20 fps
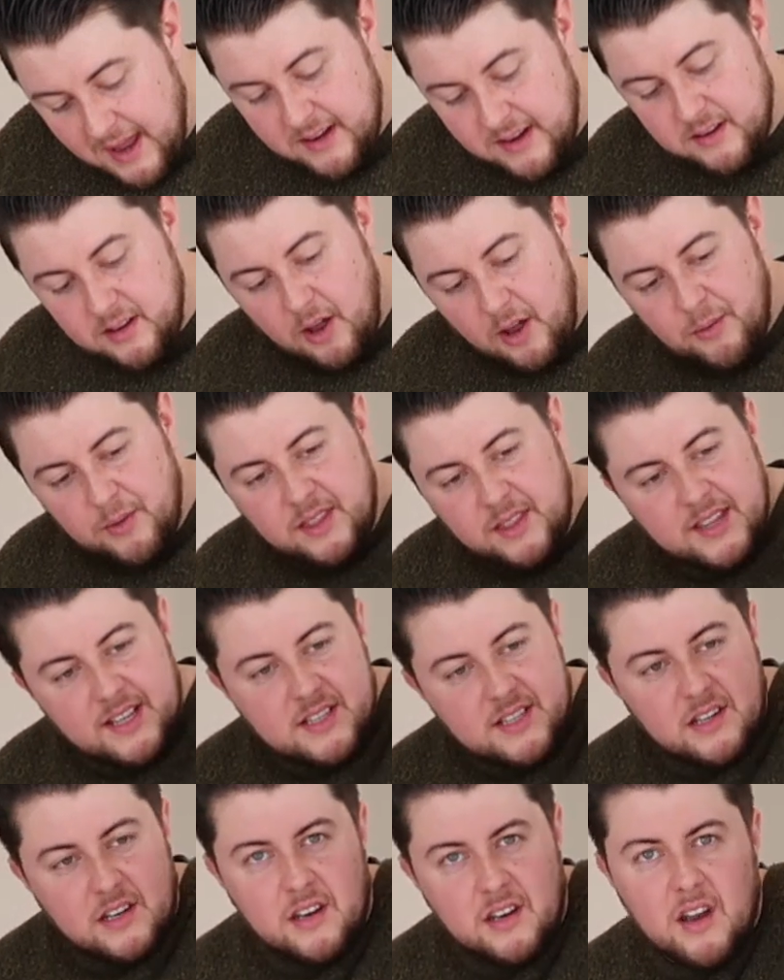end up with these
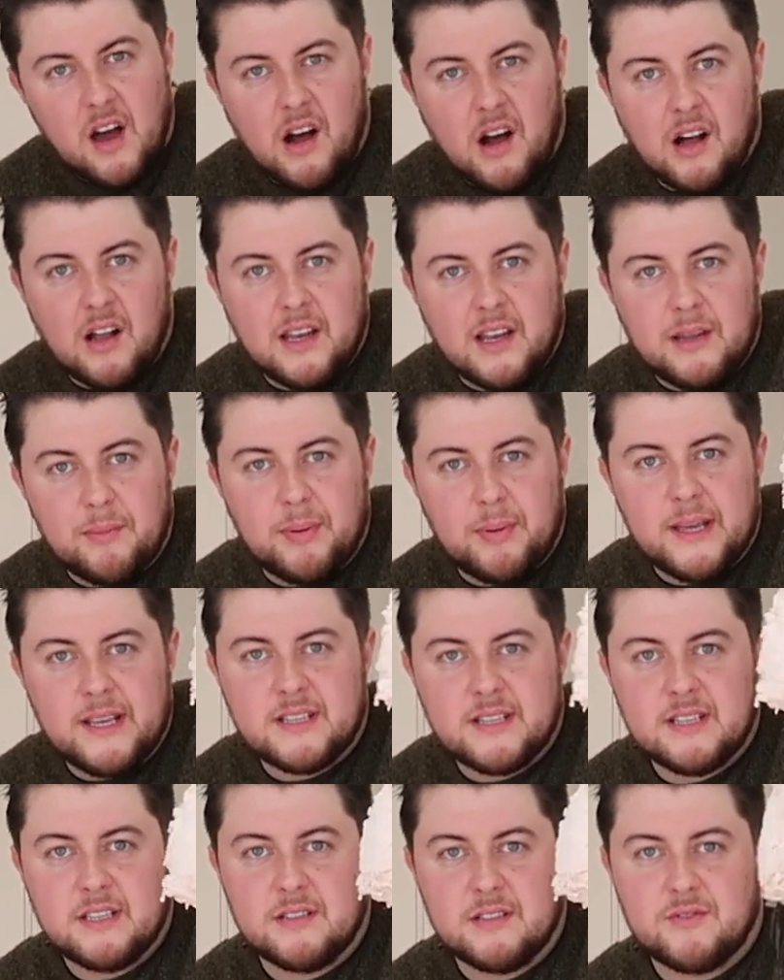gnarly
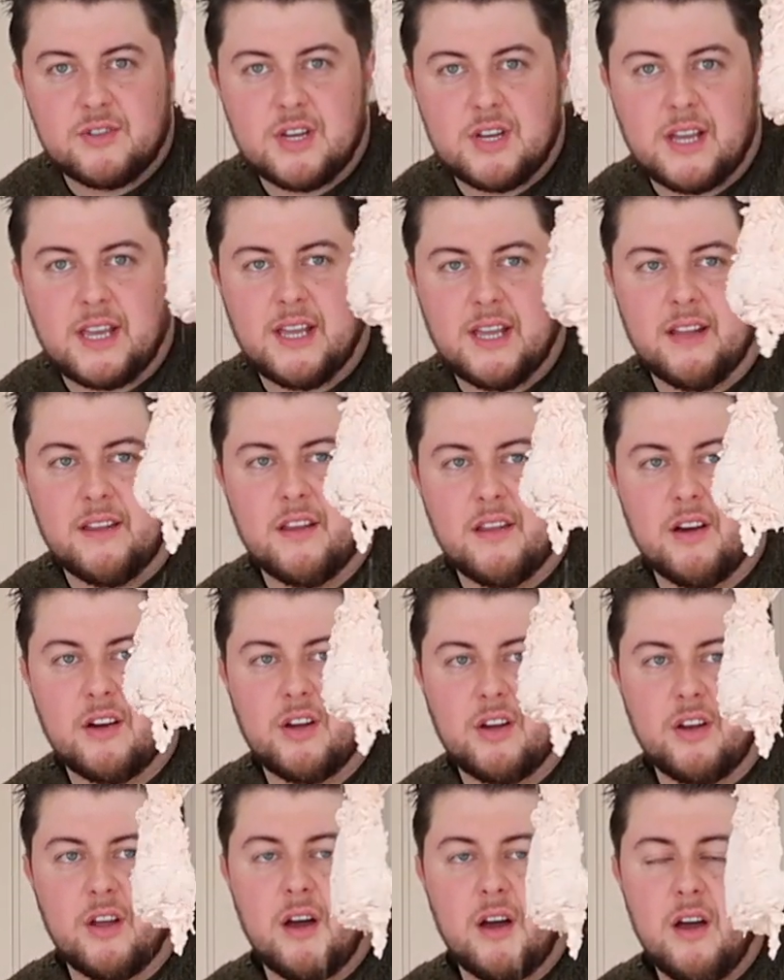pieces of chicken that are
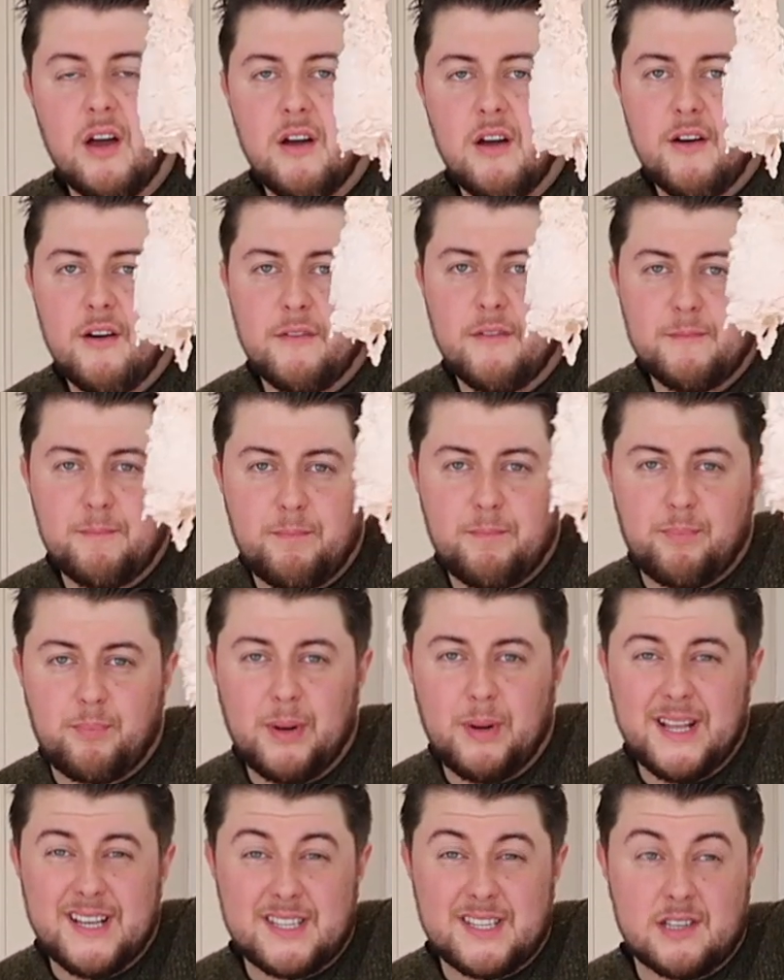gonna
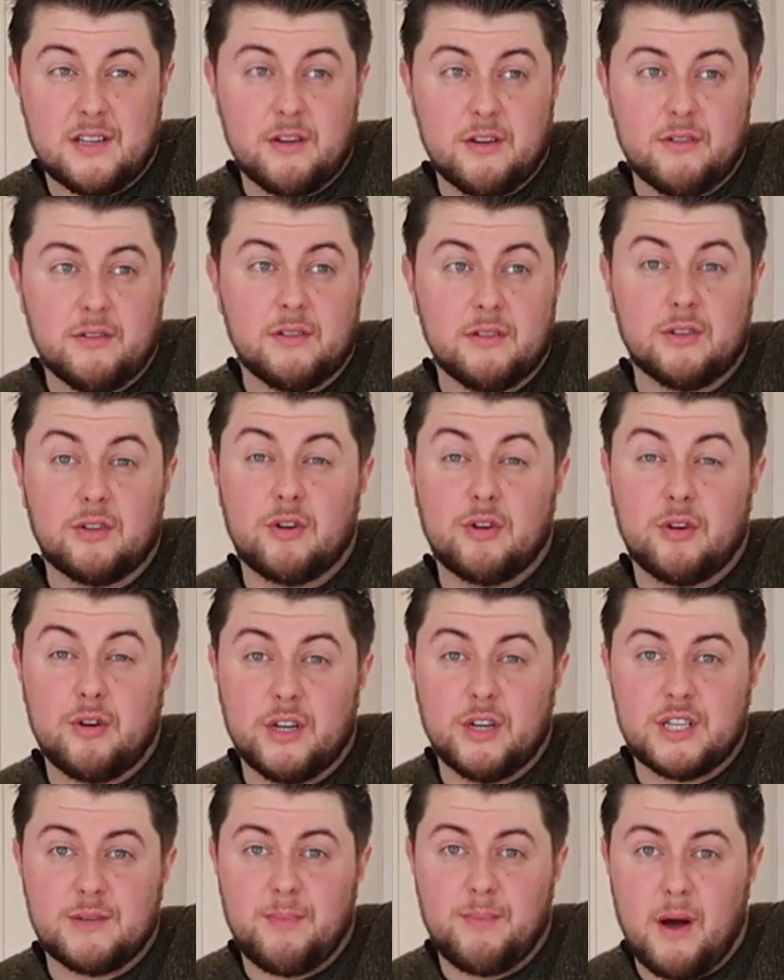blister and
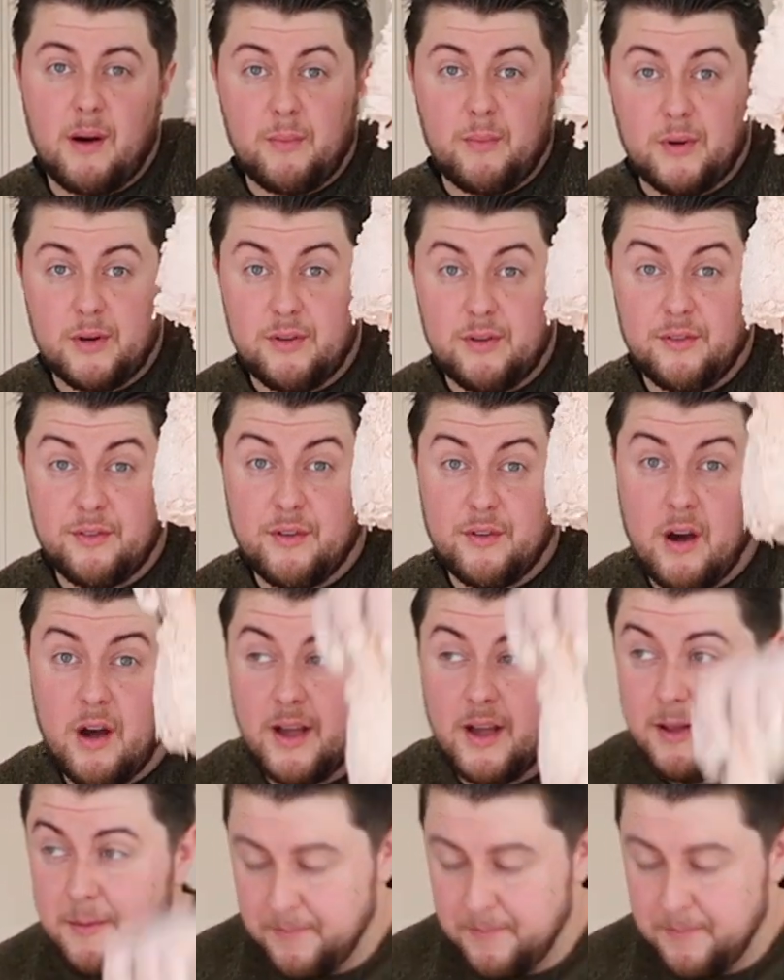crisp up when you fry.